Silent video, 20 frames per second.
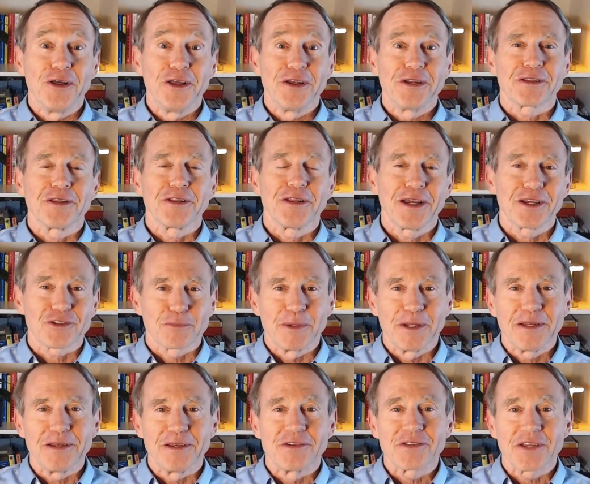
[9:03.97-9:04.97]
in at the last
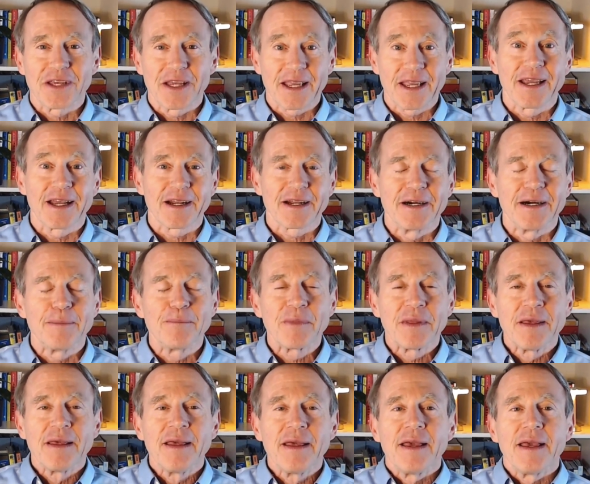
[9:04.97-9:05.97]
minute and say, I can't come.
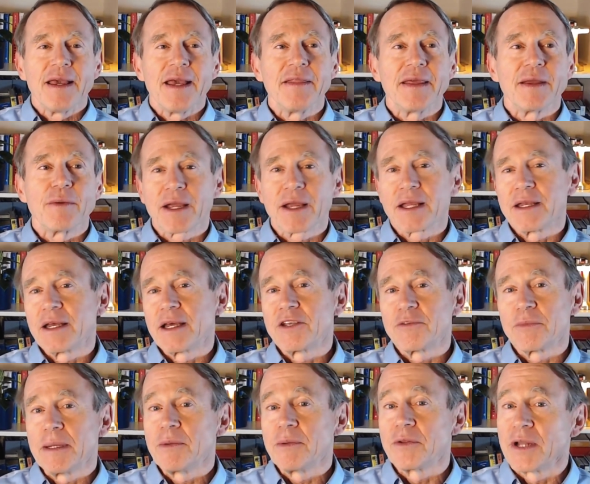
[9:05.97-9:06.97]
And they recognize
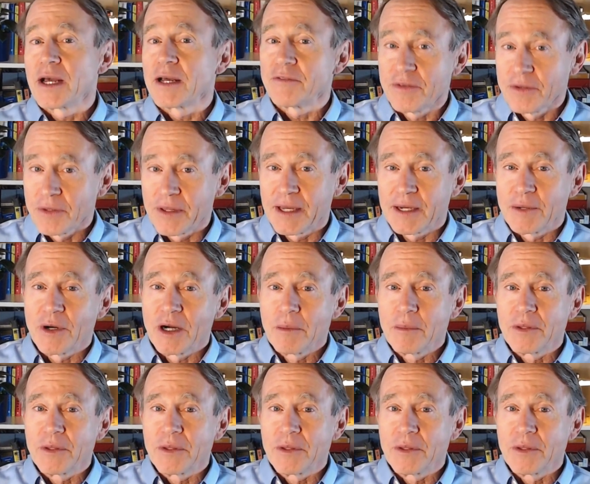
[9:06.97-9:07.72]
maybe they're not feeling that well,